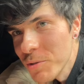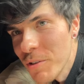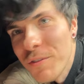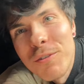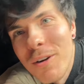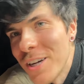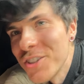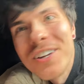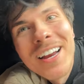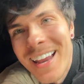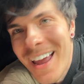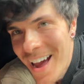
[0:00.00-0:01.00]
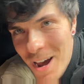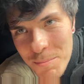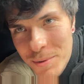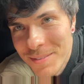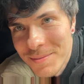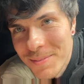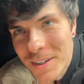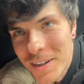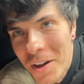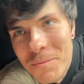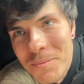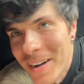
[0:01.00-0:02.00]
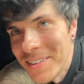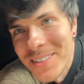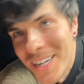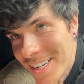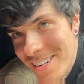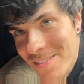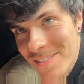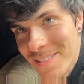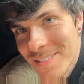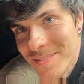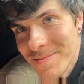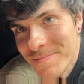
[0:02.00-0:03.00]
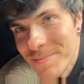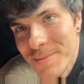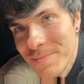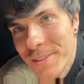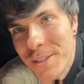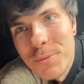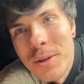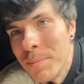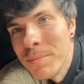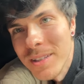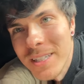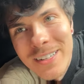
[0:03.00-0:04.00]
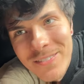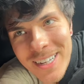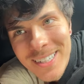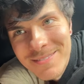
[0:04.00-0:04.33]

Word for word: refreshing nap of my life. You wouldn't believe it.